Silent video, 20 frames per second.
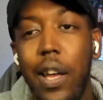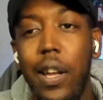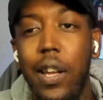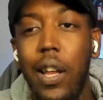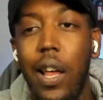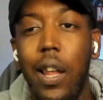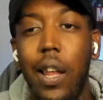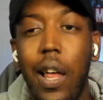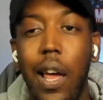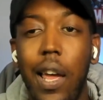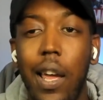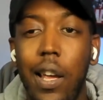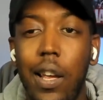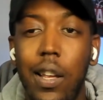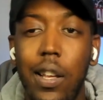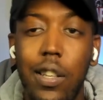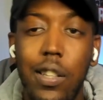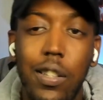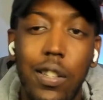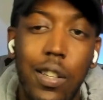and hit that
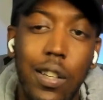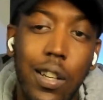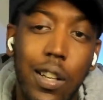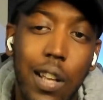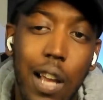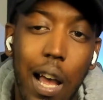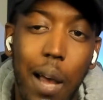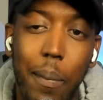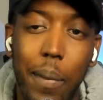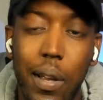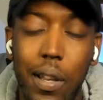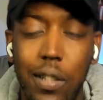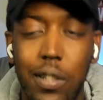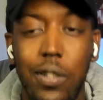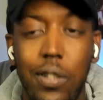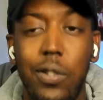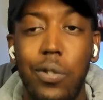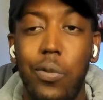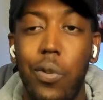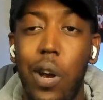like, comment,
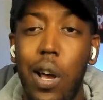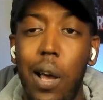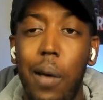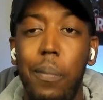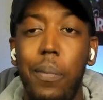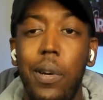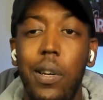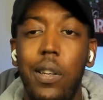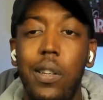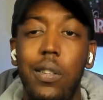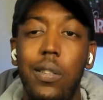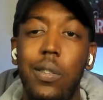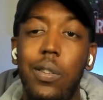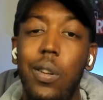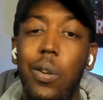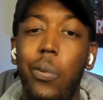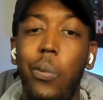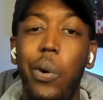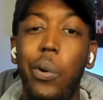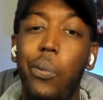and subscribe button.
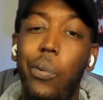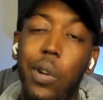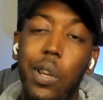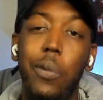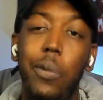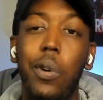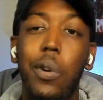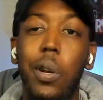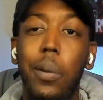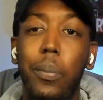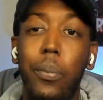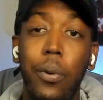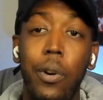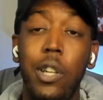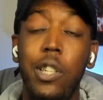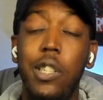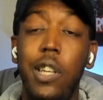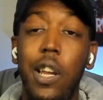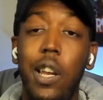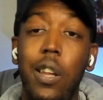We really would
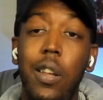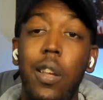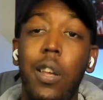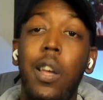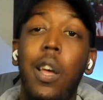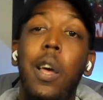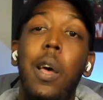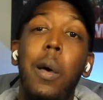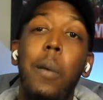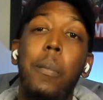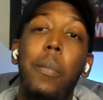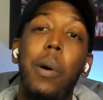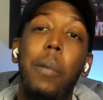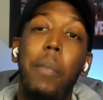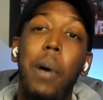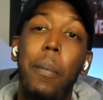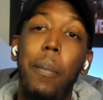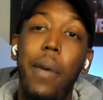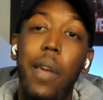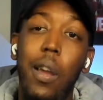appreciate it.
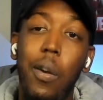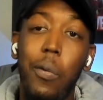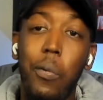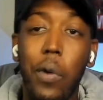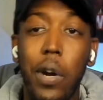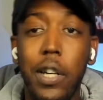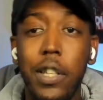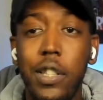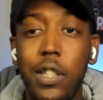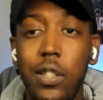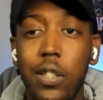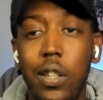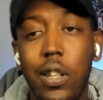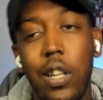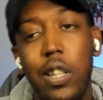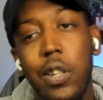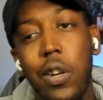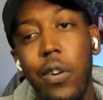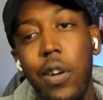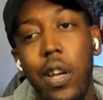But my man Rush,
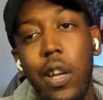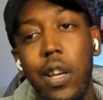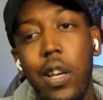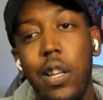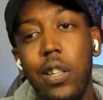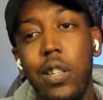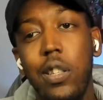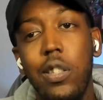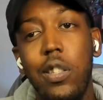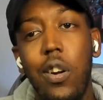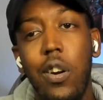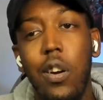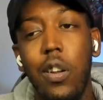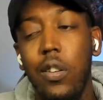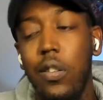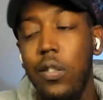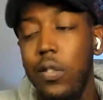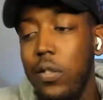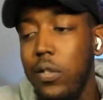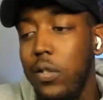let's go ahead and get this
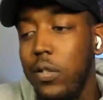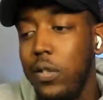started.